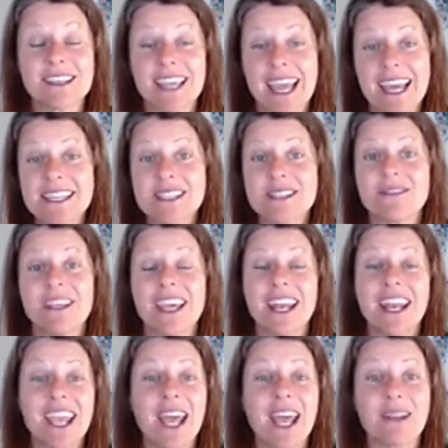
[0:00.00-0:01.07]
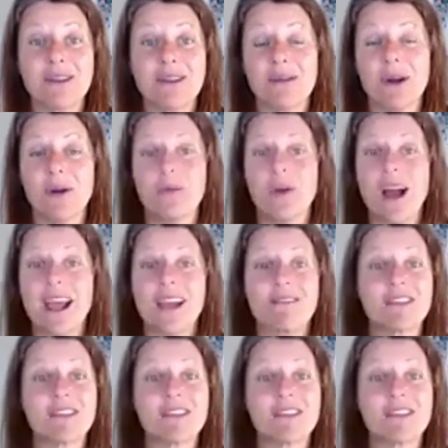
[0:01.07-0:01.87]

case of getting out of your own way,